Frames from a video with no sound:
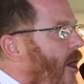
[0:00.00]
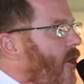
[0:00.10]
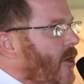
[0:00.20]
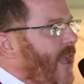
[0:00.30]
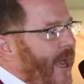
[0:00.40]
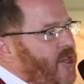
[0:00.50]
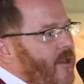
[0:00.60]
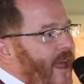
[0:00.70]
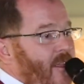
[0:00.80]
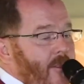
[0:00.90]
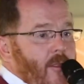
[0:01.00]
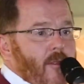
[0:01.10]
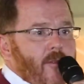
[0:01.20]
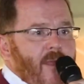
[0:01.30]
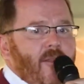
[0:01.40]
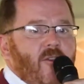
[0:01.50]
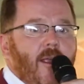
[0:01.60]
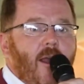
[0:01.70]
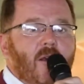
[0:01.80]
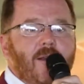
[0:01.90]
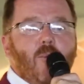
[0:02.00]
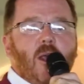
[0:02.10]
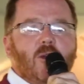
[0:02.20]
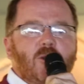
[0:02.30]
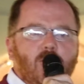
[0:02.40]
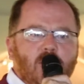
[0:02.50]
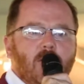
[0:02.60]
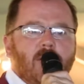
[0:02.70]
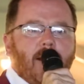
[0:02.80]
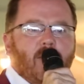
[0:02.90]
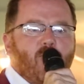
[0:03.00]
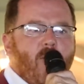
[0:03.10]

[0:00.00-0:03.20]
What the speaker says: could capture that zeitgeist, and we could do two things.